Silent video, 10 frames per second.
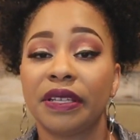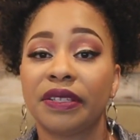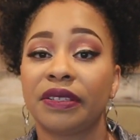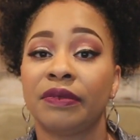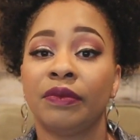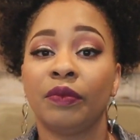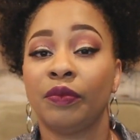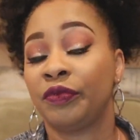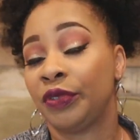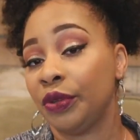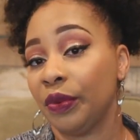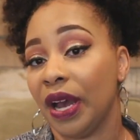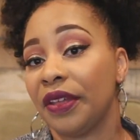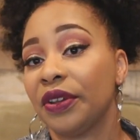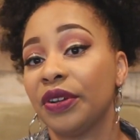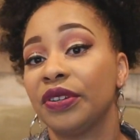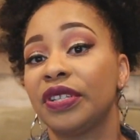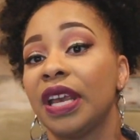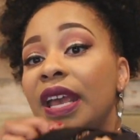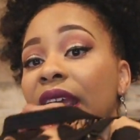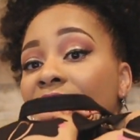this to others.